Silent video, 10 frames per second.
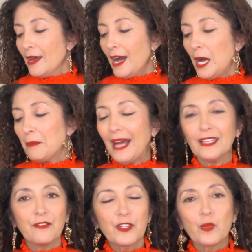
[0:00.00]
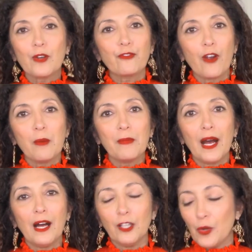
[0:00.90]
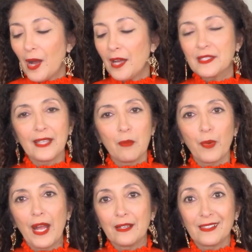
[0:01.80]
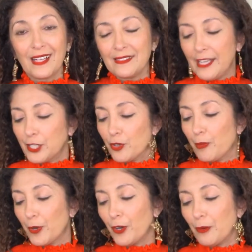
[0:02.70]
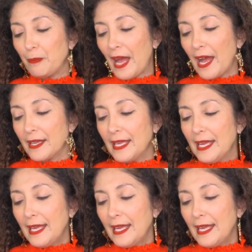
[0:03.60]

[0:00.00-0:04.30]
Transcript: Um, I love this one from Aloha, same brand as that day tripper bag.